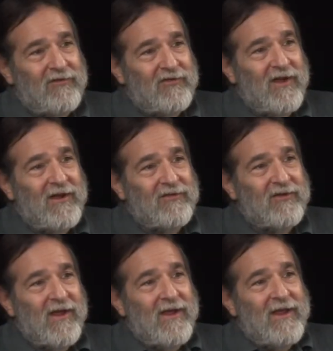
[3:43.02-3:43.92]

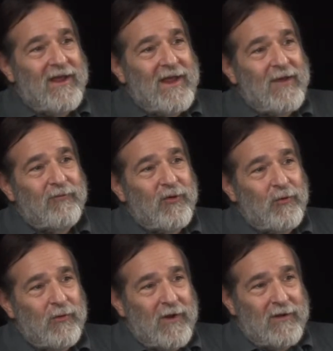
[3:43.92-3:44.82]
States if
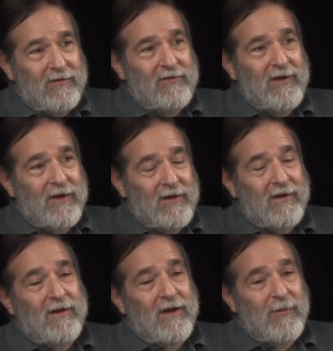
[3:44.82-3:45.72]
you
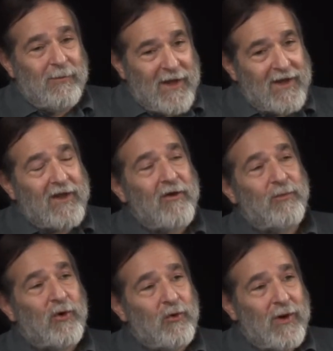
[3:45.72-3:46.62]
did a Medicare
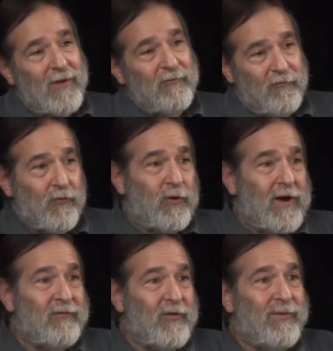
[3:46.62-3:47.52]
program
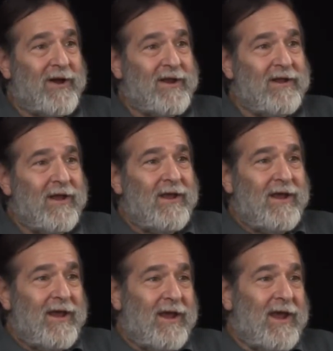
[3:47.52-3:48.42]
for everybody
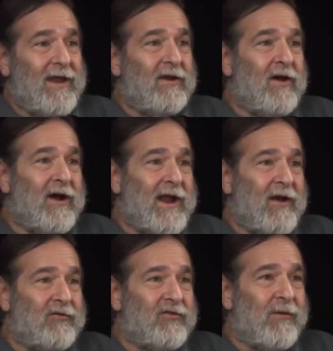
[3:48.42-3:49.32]
and cut
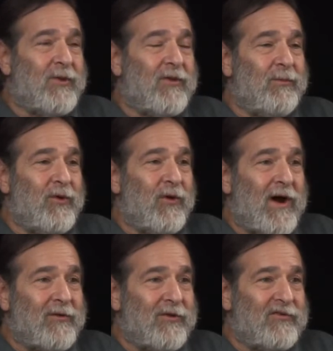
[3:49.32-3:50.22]
out some of the
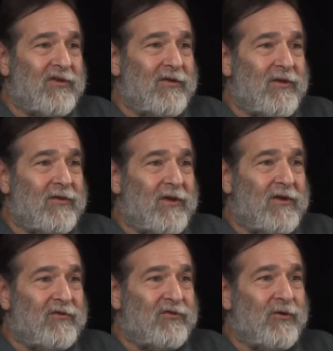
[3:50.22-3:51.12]
bureaucracy that the
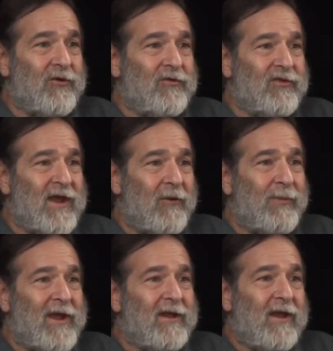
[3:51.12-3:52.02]
insurers now
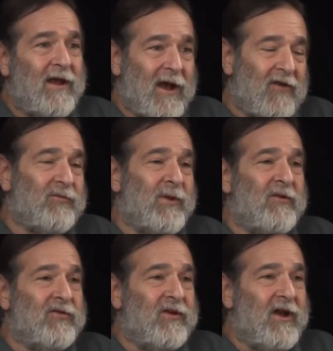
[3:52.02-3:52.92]
make
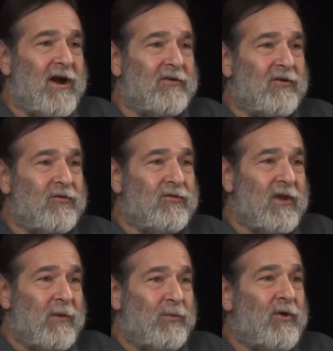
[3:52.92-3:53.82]
hospitals and doctors
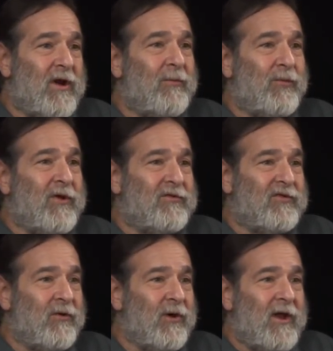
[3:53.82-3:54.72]
put up with.
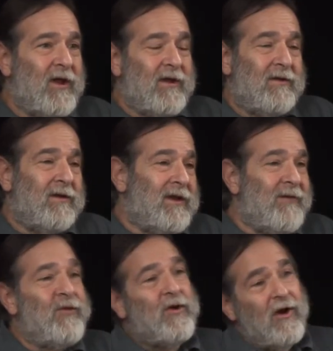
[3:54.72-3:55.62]
So
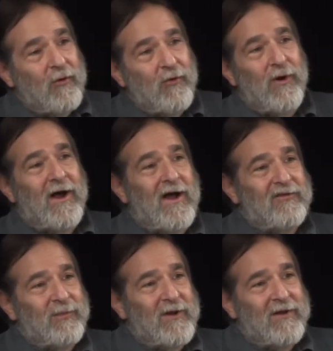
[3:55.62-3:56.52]
if you go to a
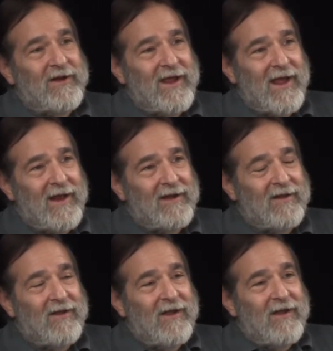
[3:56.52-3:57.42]
hospital in
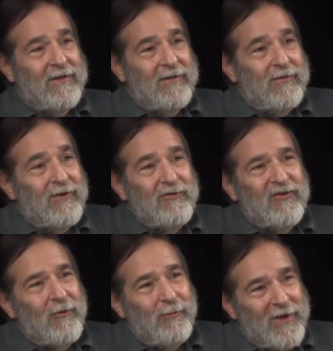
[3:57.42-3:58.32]
Canada,
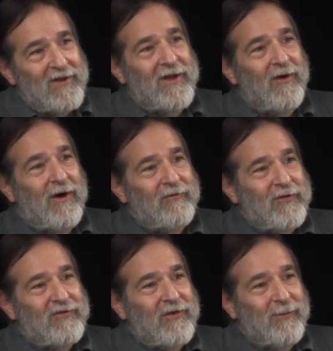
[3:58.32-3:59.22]
there's no billing
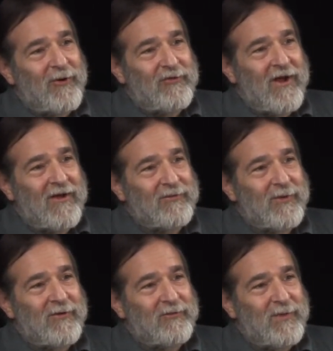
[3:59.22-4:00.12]
office in most hospitals